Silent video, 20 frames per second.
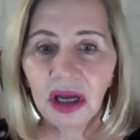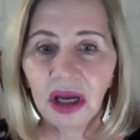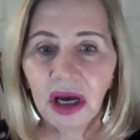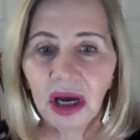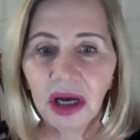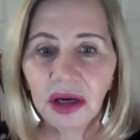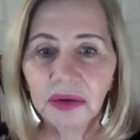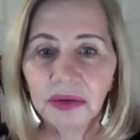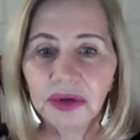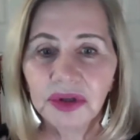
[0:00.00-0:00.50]

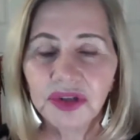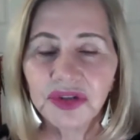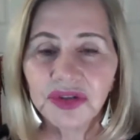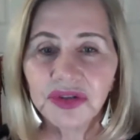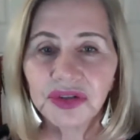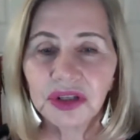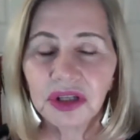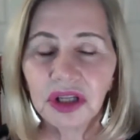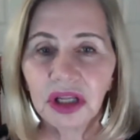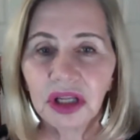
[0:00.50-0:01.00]
I
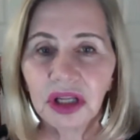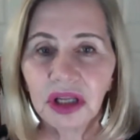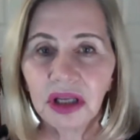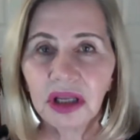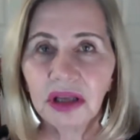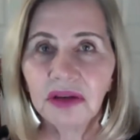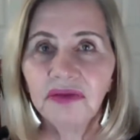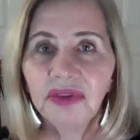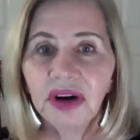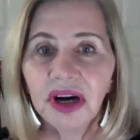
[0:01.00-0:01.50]
was
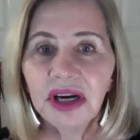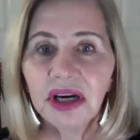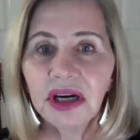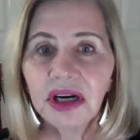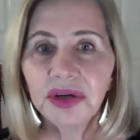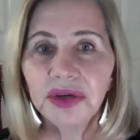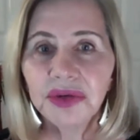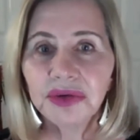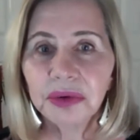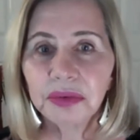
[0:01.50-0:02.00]
invited
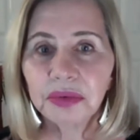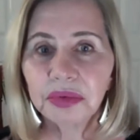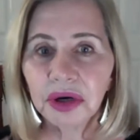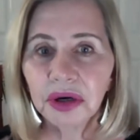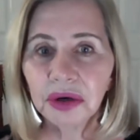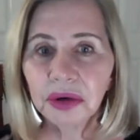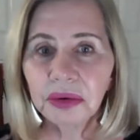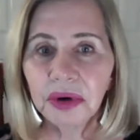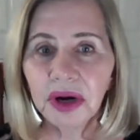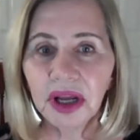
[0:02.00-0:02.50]
into a
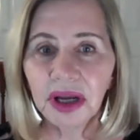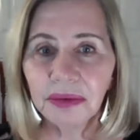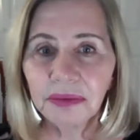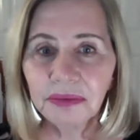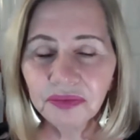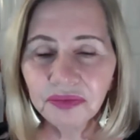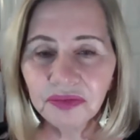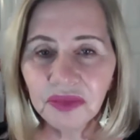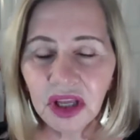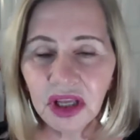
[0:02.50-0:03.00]
program
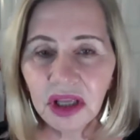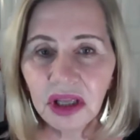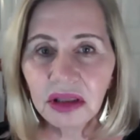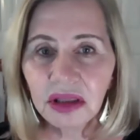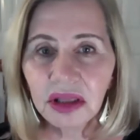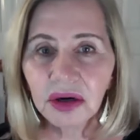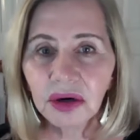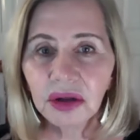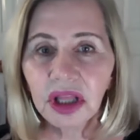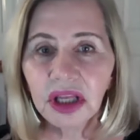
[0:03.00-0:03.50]

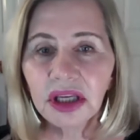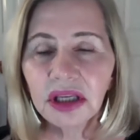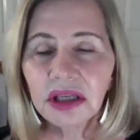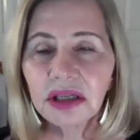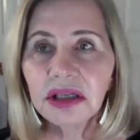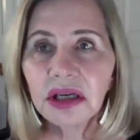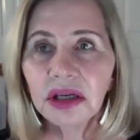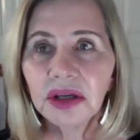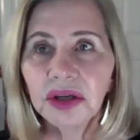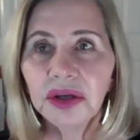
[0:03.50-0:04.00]
that all I can
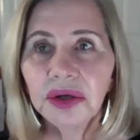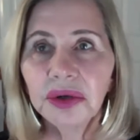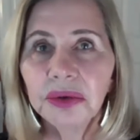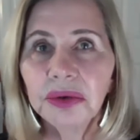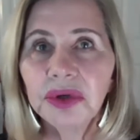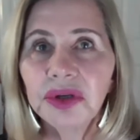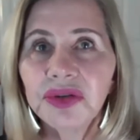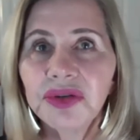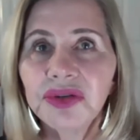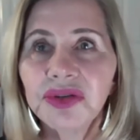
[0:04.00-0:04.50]
tell you
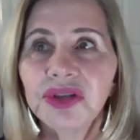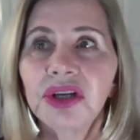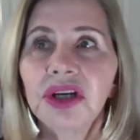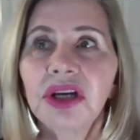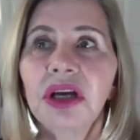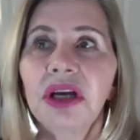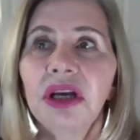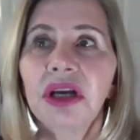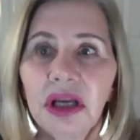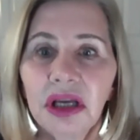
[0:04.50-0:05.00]
is
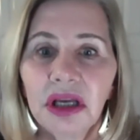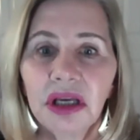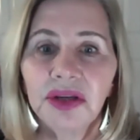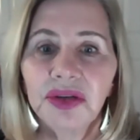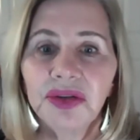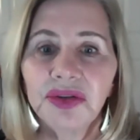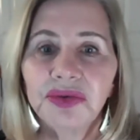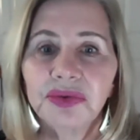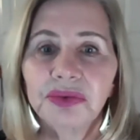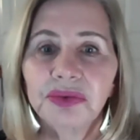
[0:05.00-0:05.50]

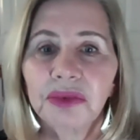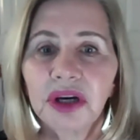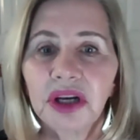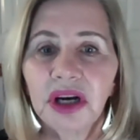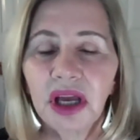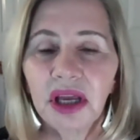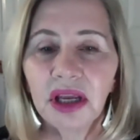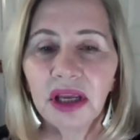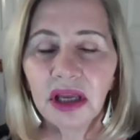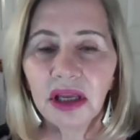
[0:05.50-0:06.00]
when
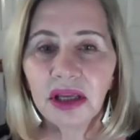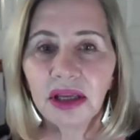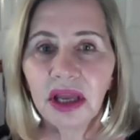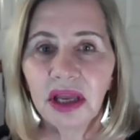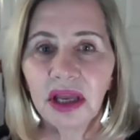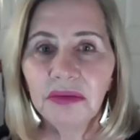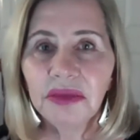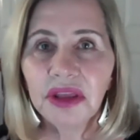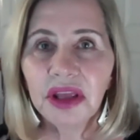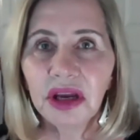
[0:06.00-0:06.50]
I
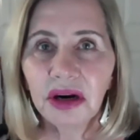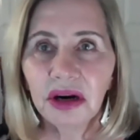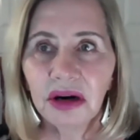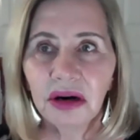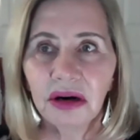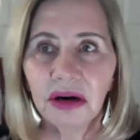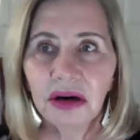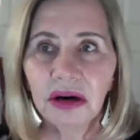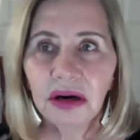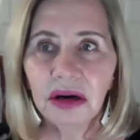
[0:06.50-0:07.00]
came
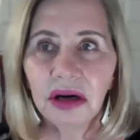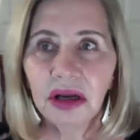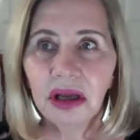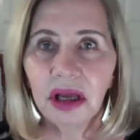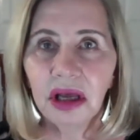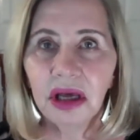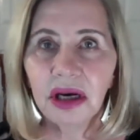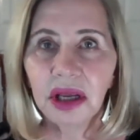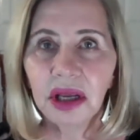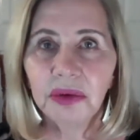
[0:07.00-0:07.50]
there
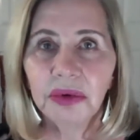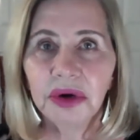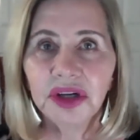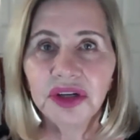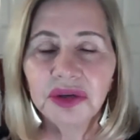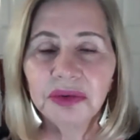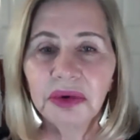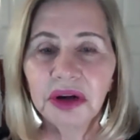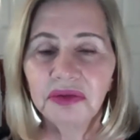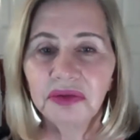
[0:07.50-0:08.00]
and I went
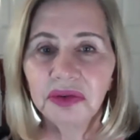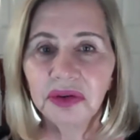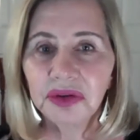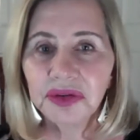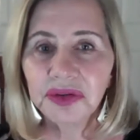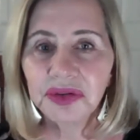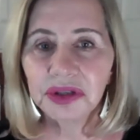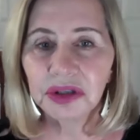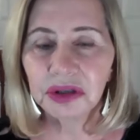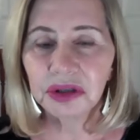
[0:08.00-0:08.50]
to my
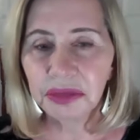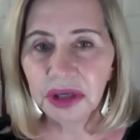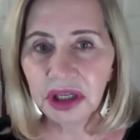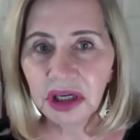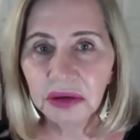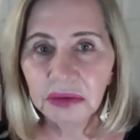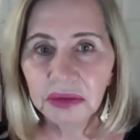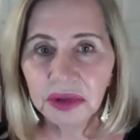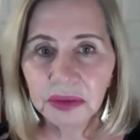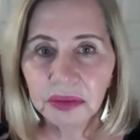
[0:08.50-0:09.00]
first
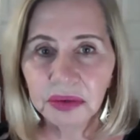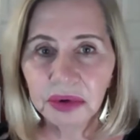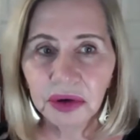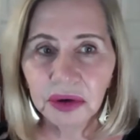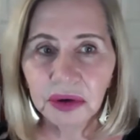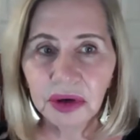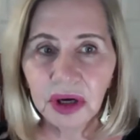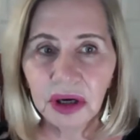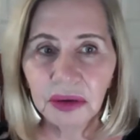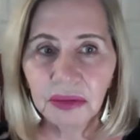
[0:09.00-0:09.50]
meeting with the
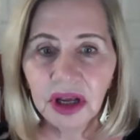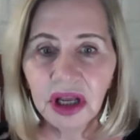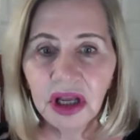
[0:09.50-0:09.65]
program,